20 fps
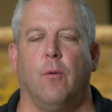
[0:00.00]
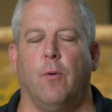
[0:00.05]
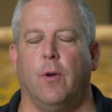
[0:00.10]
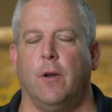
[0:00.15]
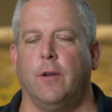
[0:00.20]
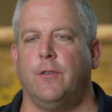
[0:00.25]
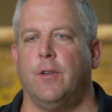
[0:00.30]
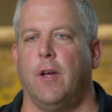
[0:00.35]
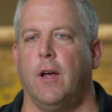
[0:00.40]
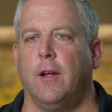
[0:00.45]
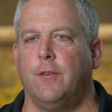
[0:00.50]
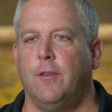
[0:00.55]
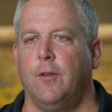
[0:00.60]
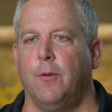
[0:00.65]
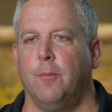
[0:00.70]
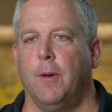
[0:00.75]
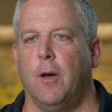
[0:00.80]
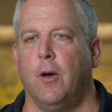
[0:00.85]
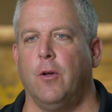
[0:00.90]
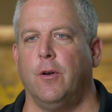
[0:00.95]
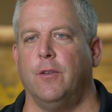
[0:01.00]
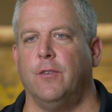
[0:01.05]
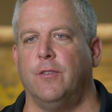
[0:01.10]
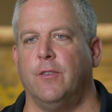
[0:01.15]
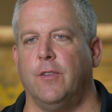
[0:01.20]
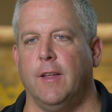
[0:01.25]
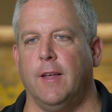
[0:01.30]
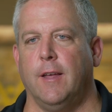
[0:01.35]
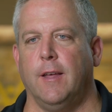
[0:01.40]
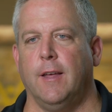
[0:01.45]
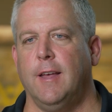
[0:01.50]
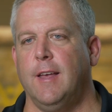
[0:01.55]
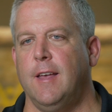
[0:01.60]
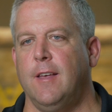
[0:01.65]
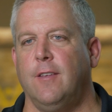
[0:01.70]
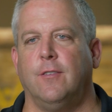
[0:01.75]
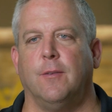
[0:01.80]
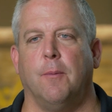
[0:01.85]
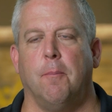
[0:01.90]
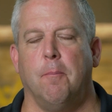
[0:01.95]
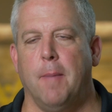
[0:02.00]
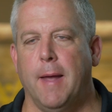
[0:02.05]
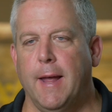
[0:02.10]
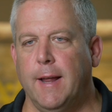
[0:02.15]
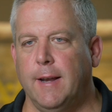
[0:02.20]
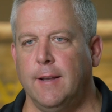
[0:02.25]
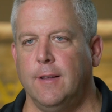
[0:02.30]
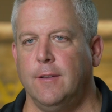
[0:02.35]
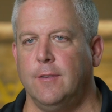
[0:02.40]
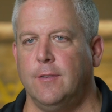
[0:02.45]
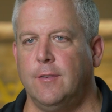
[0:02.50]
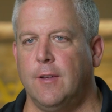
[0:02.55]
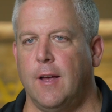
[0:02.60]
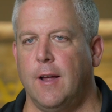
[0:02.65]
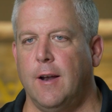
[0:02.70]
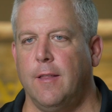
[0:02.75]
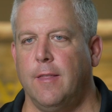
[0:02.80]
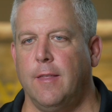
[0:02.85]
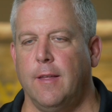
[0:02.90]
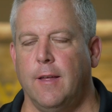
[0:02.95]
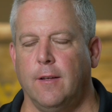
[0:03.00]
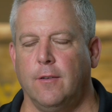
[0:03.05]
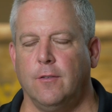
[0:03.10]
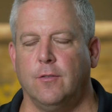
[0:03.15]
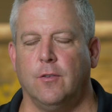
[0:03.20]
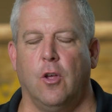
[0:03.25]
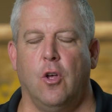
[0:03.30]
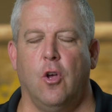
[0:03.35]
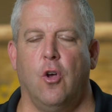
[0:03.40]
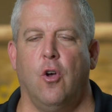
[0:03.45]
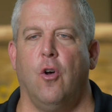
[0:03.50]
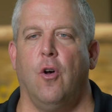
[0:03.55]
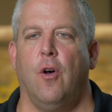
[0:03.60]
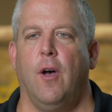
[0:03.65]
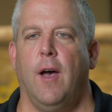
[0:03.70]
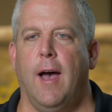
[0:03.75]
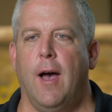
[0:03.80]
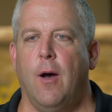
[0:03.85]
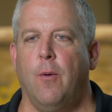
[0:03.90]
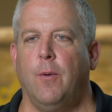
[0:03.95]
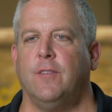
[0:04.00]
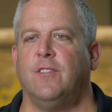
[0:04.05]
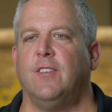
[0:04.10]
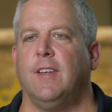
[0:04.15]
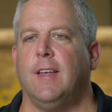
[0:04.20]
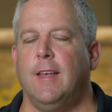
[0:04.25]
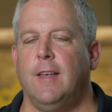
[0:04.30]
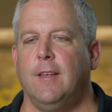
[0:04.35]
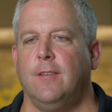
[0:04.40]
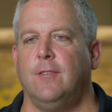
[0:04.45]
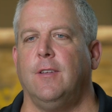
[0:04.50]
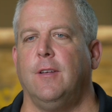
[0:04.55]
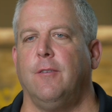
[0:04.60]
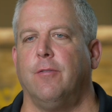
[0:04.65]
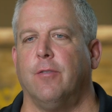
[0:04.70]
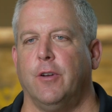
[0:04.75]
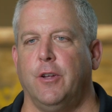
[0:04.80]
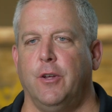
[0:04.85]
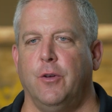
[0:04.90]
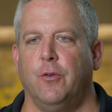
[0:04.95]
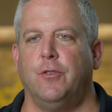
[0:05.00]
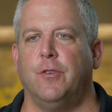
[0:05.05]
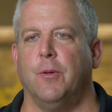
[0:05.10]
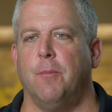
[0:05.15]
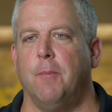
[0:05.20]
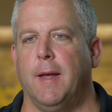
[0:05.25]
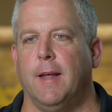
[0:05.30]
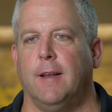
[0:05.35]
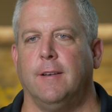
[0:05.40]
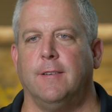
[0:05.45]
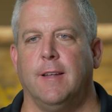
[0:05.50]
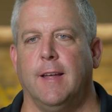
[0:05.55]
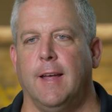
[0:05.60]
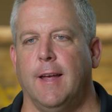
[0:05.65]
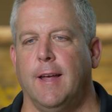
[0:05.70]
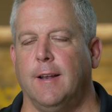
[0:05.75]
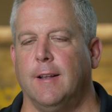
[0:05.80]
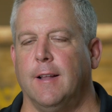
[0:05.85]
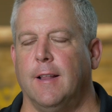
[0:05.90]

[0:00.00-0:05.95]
I want to talk to you about is the ease of maintenance side of things, how it's easy for you to maintain.